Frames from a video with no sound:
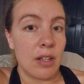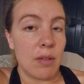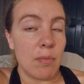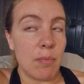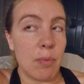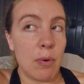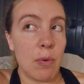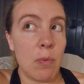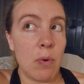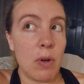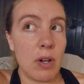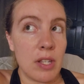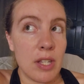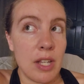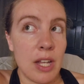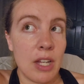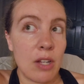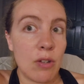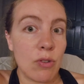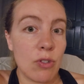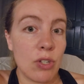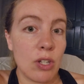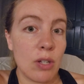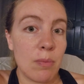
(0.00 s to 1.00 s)
But what does that
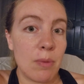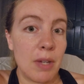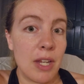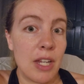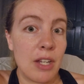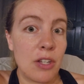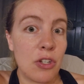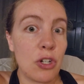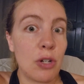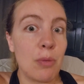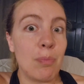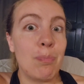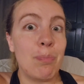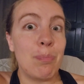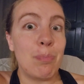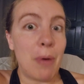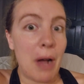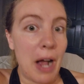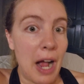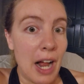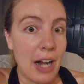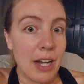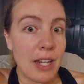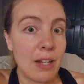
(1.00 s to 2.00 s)
usually mean? Your
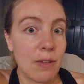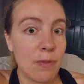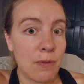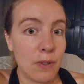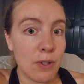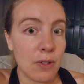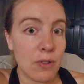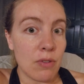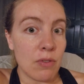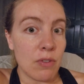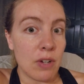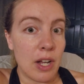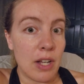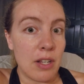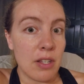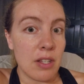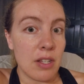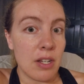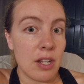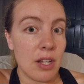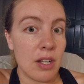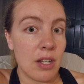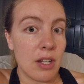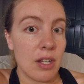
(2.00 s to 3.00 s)
body feels
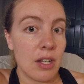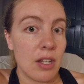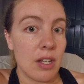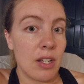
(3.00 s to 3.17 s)
rested.